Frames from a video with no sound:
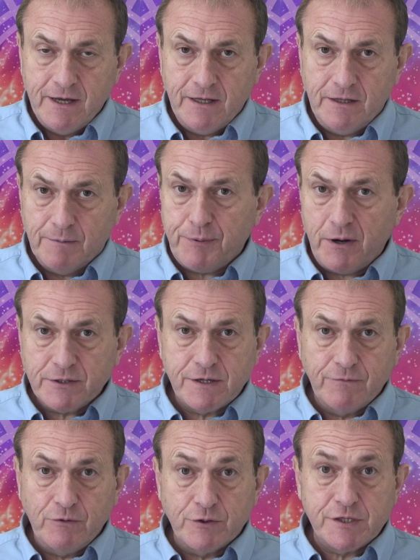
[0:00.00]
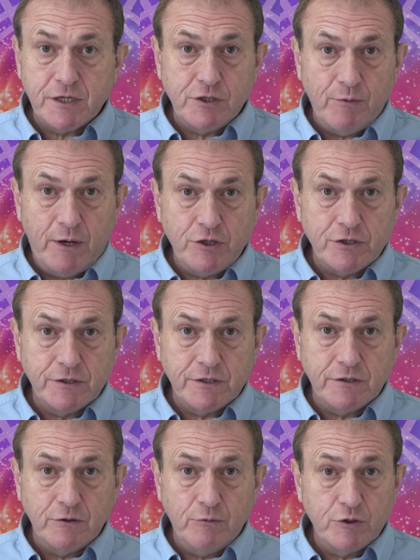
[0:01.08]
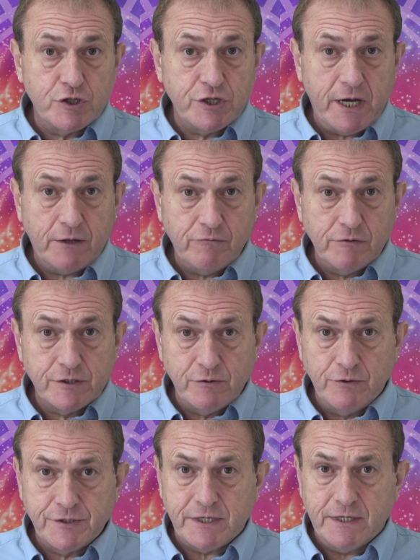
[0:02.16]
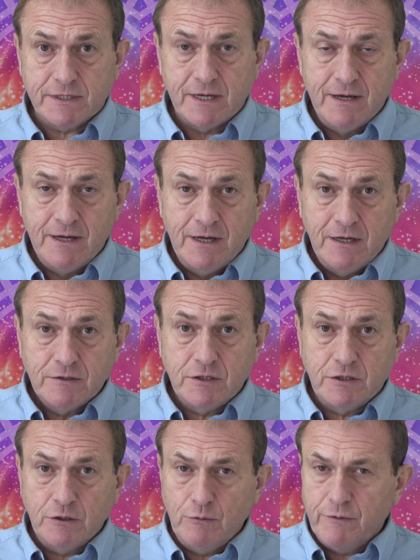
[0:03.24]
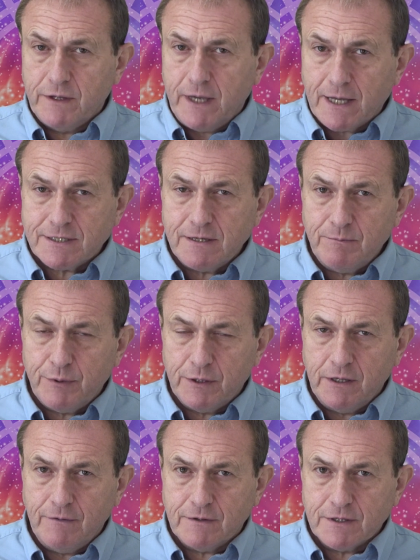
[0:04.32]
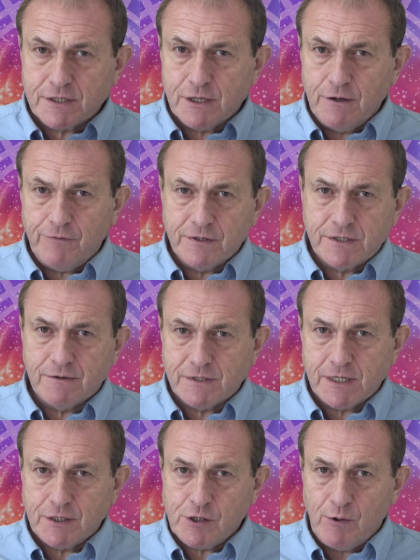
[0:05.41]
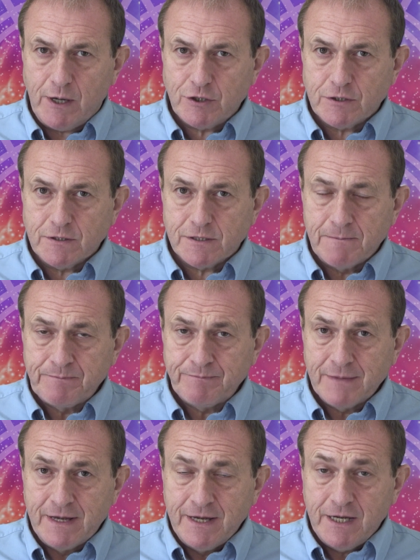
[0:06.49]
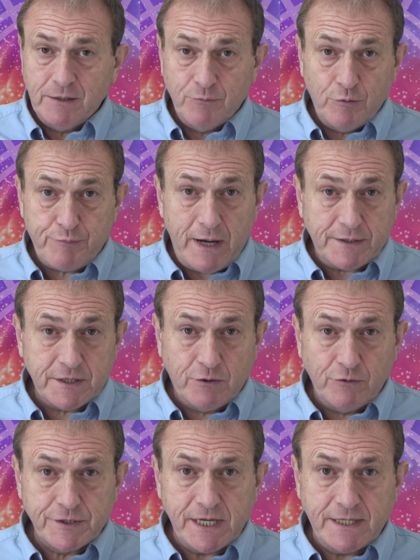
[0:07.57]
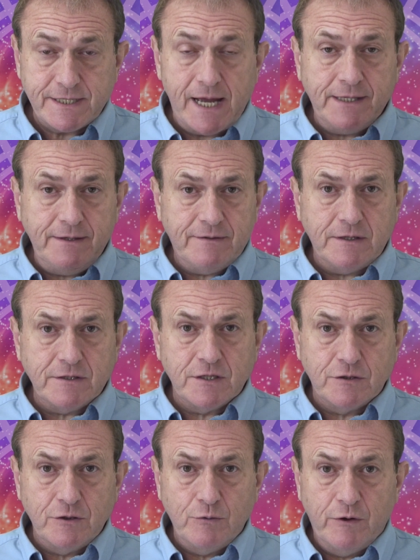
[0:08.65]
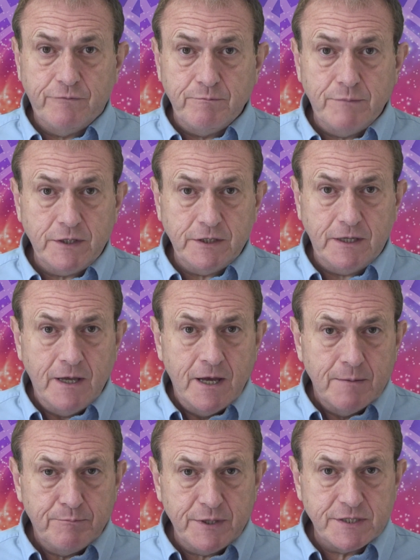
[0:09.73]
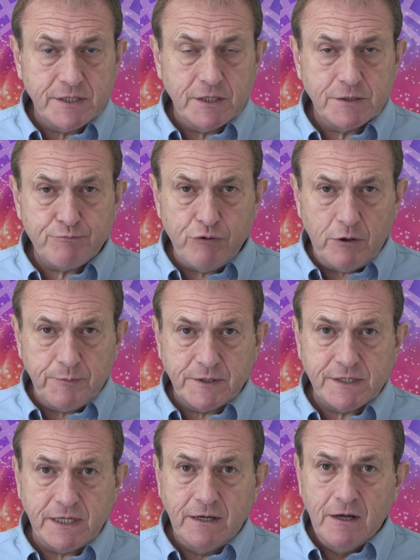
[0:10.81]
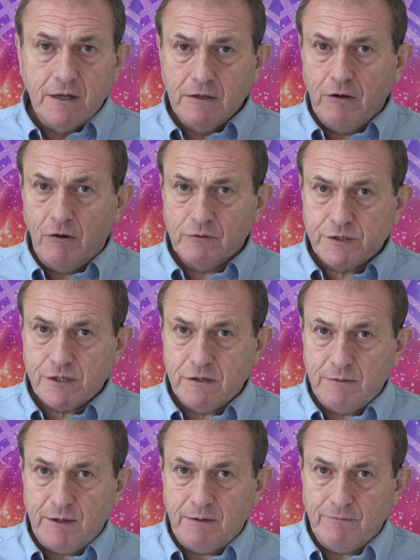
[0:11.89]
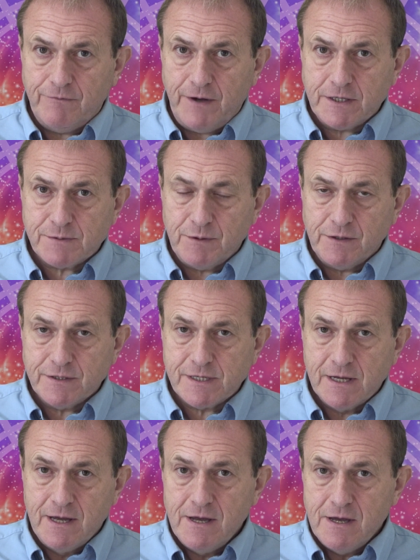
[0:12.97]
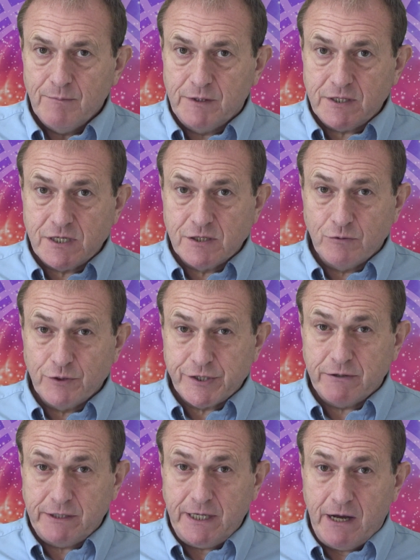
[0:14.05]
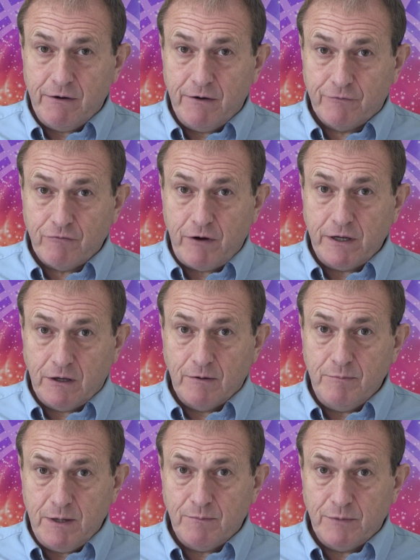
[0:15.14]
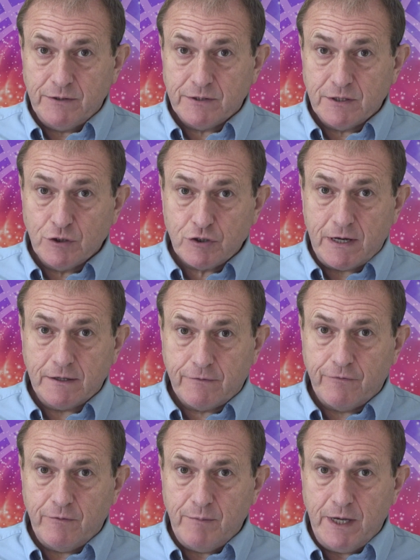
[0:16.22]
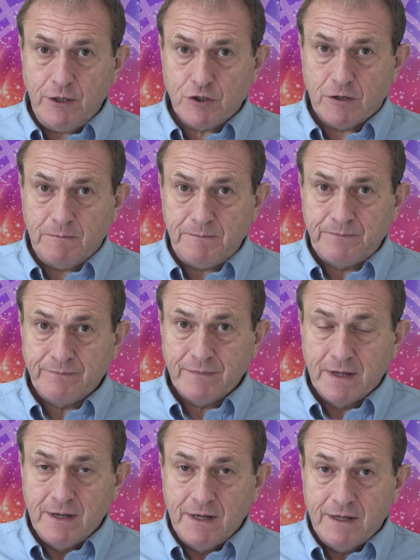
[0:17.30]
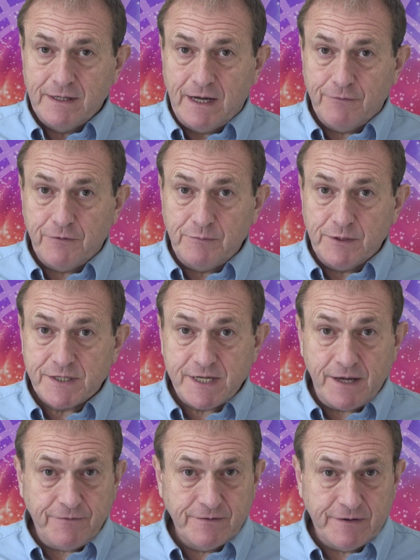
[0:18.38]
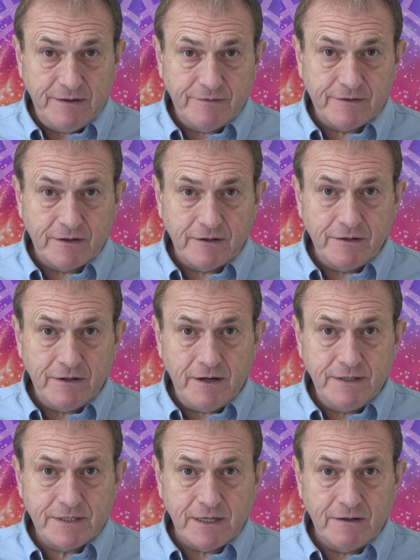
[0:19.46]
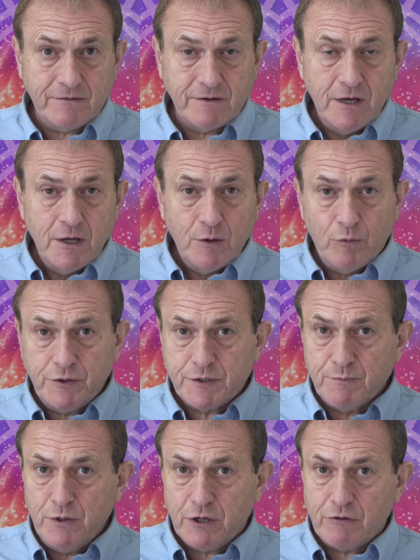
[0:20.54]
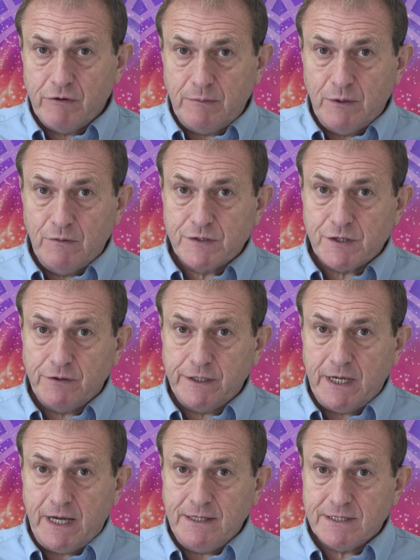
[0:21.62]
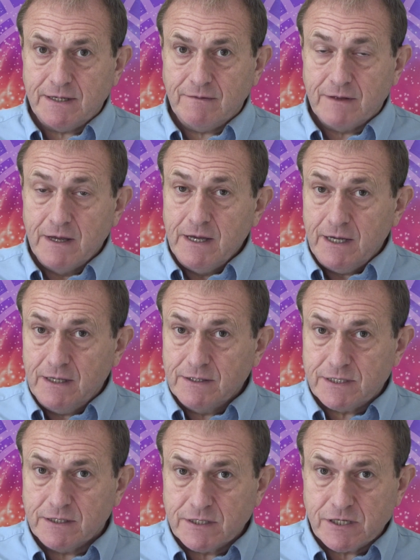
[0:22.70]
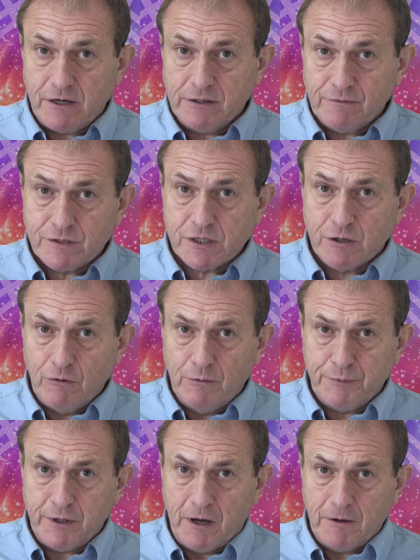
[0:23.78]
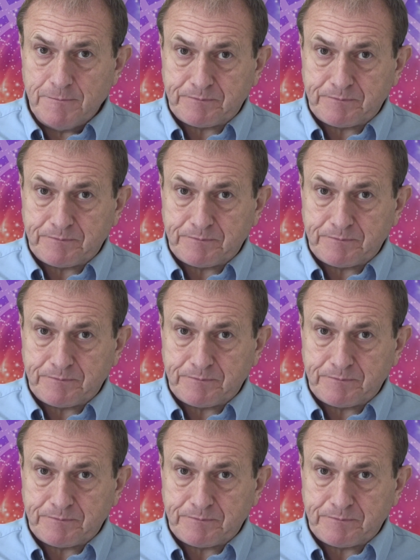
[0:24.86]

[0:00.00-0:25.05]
in the part of your situation to do with shared resources, to do with getting beneath the surface of situations. In a more practical sense, anything to do with money, business, property, long-term investments. This is also the era of great commitment and transformation. Now, from the 17th to the 19th, once Mercury moves on the 18th into the sign of Scorpio,